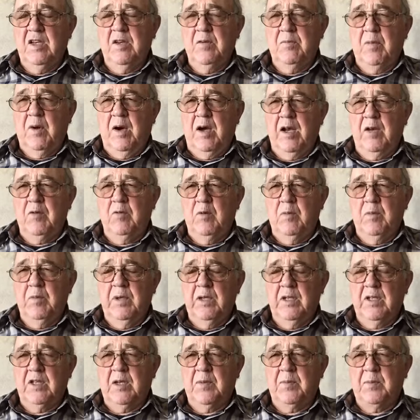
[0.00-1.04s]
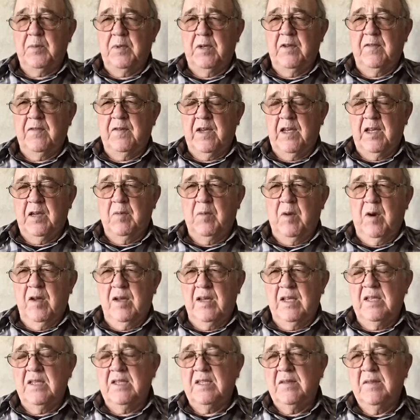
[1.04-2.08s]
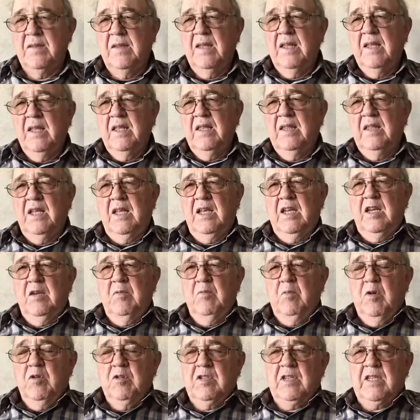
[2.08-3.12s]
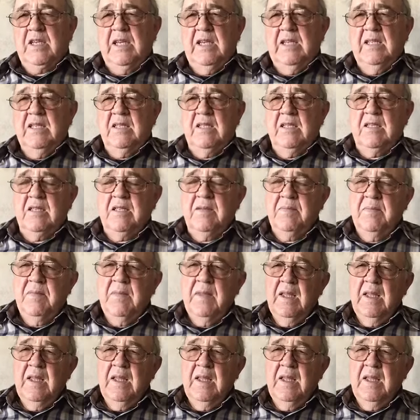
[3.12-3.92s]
your body will build up enough antibodies that in most cases